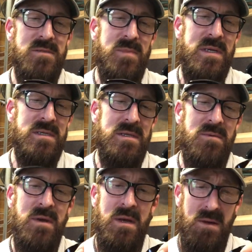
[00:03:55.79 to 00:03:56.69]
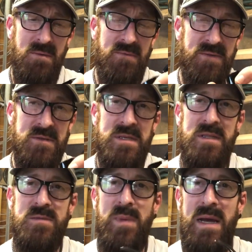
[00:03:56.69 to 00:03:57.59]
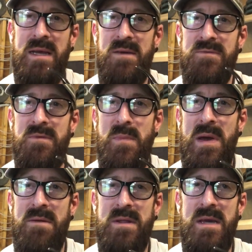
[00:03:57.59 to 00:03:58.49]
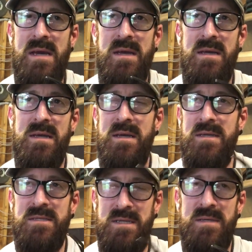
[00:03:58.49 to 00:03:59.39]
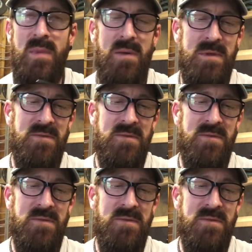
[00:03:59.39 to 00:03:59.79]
Because I know when Phil sent this back after repairing it, he sent it back with a